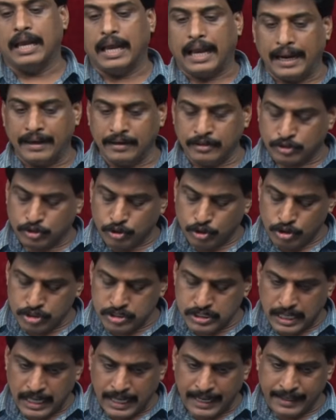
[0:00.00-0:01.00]
And
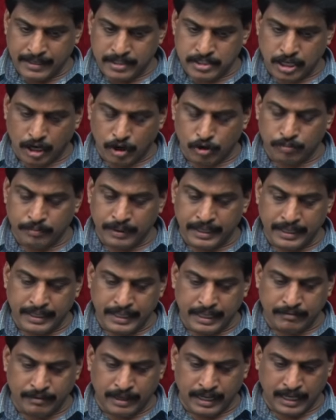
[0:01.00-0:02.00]
those lines how
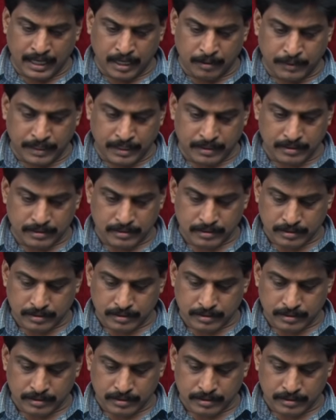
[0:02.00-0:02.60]
many available?